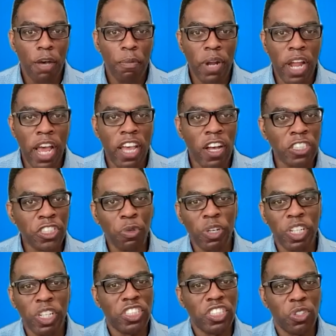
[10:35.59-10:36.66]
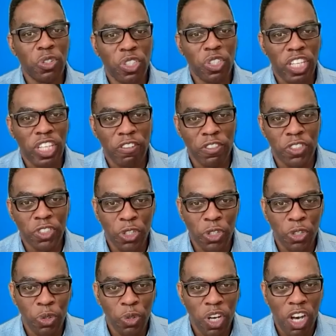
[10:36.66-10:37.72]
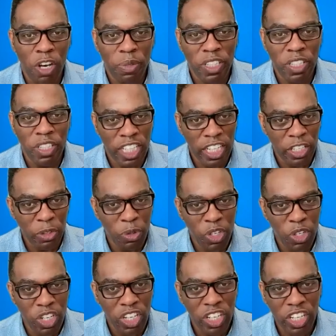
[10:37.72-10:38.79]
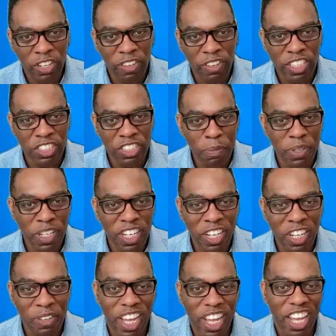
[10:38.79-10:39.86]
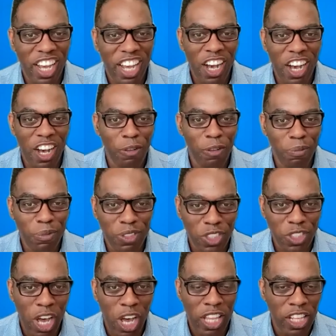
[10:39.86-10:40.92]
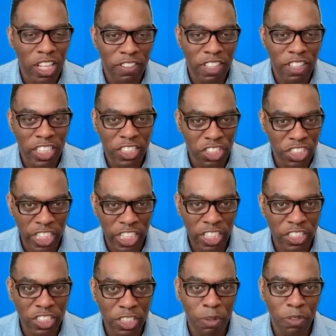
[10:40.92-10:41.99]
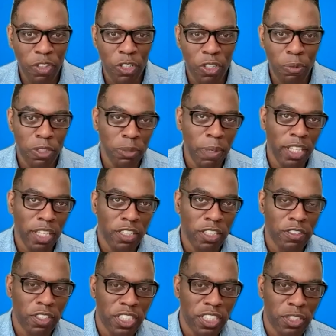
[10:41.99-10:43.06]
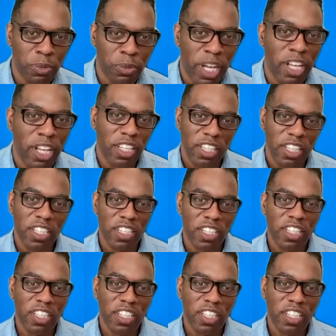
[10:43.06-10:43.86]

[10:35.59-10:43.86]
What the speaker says: But I also wanted to give Drew, it looked like you were getting ready to jump in anyway. So I'd love to just hear some of your perspectives on this as well.